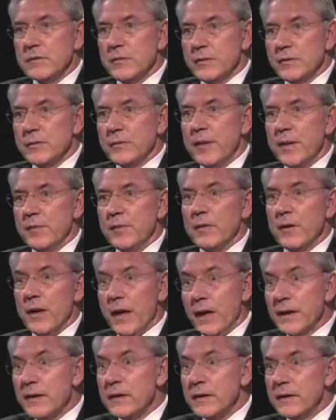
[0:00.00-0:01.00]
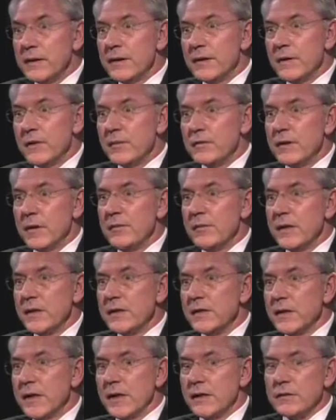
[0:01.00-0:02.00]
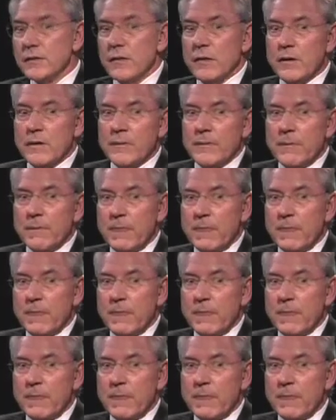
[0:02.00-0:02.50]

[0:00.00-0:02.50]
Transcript: which people like. You know, some of these things were